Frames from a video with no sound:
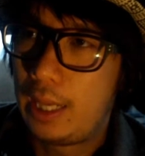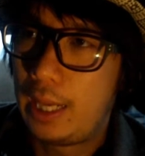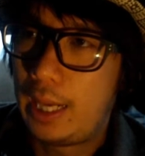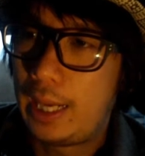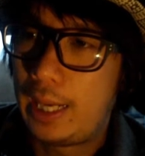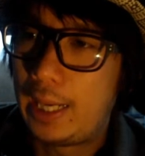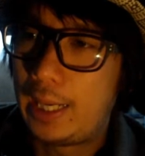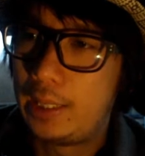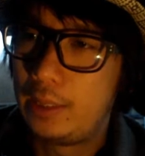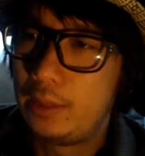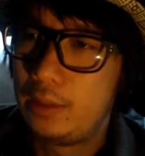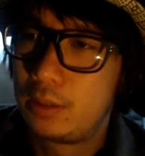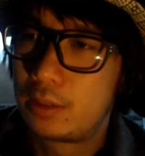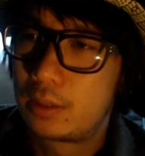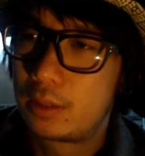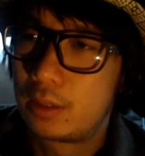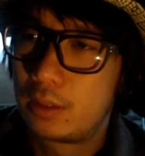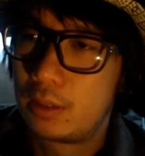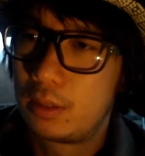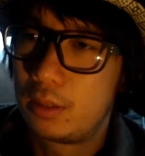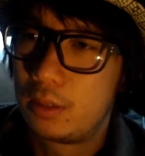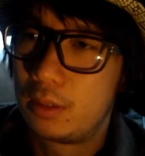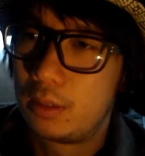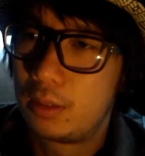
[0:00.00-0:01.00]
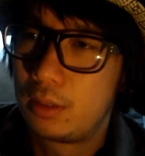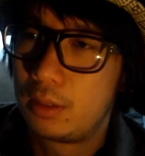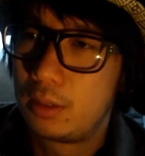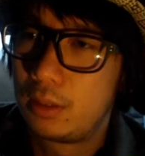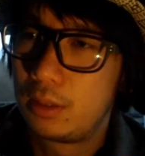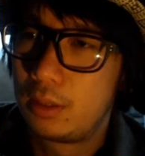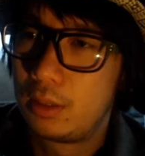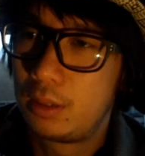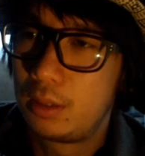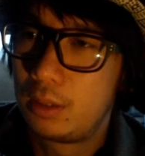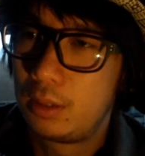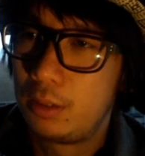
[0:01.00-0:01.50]
And
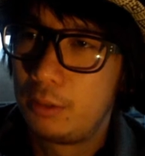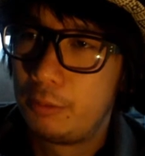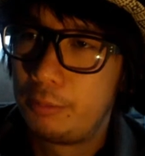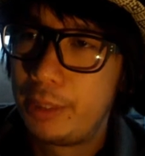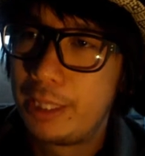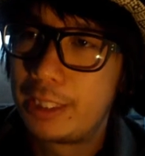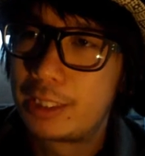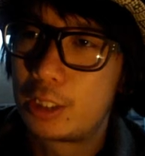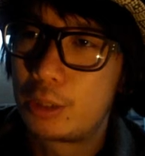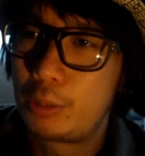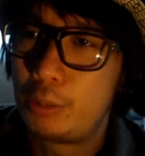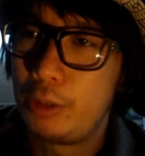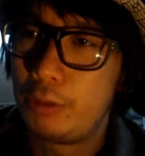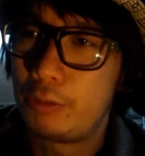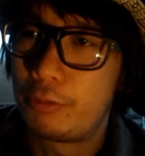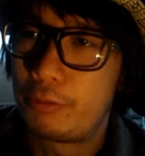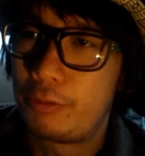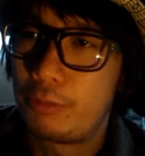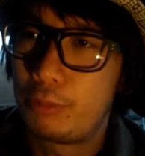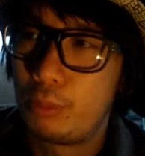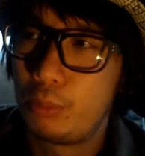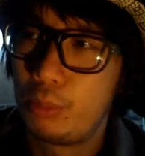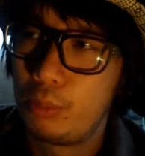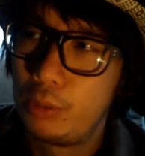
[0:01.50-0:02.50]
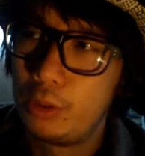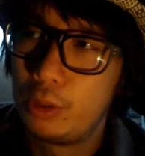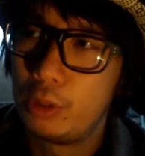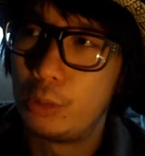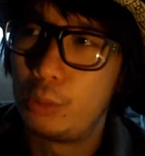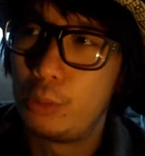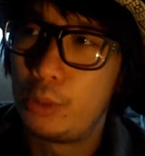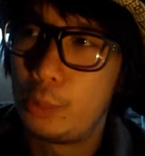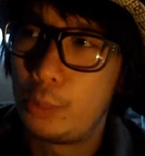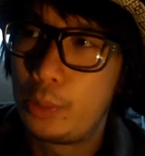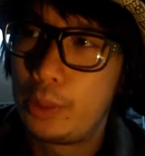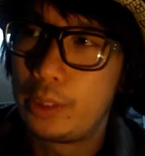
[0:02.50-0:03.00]
basically
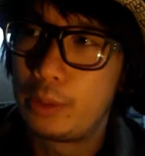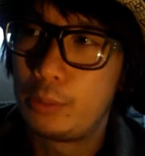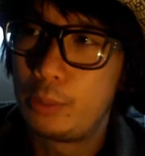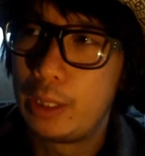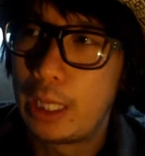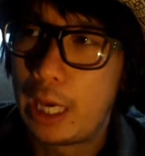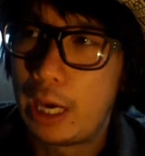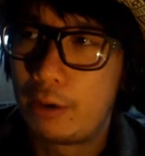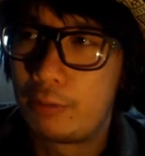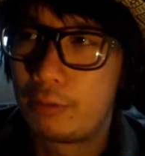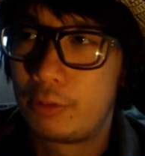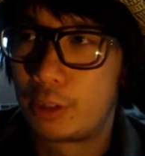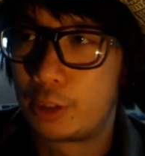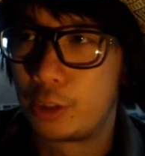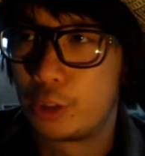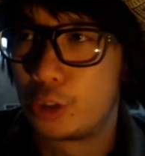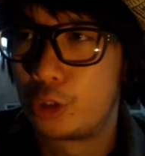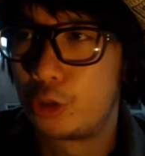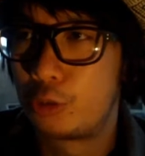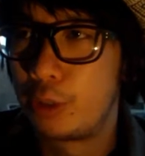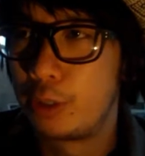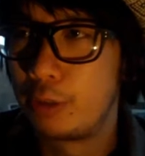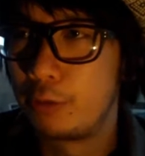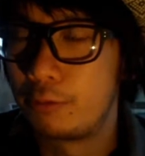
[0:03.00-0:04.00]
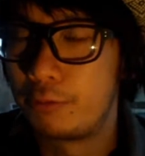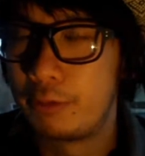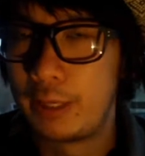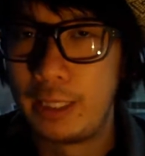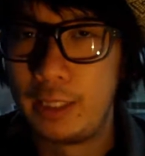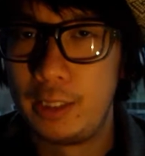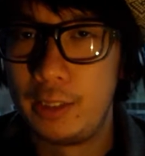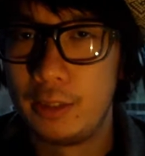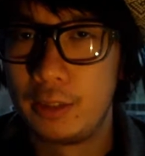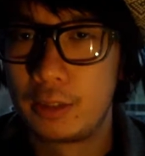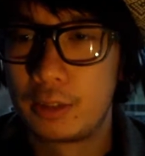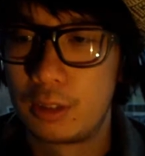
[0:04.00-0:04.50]
we have like a string of
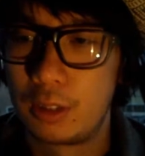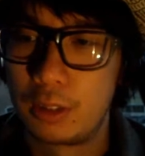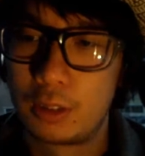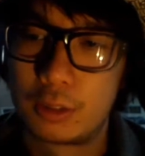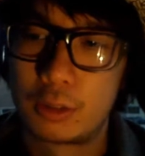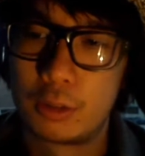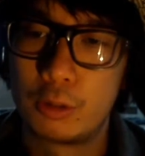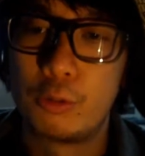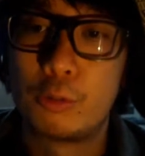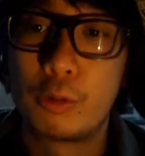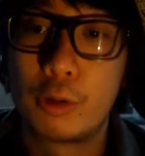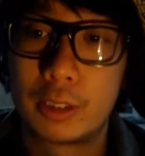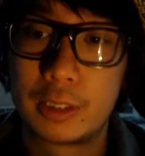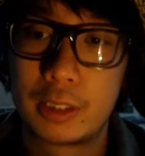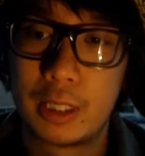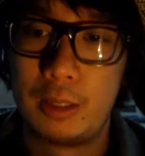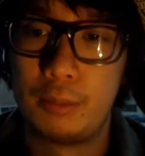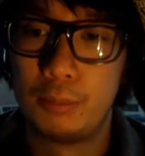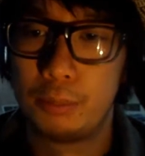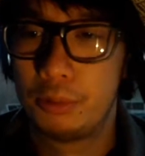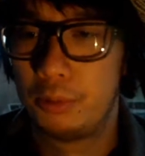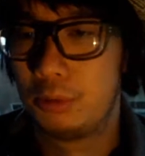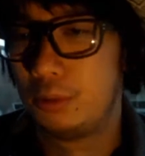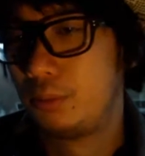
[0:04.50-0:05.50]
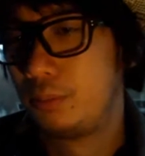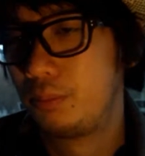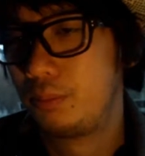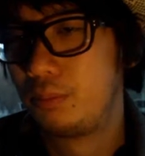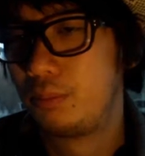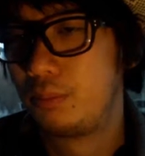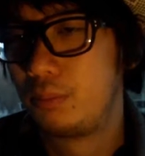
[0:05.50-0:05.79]
failures. Like, so for example,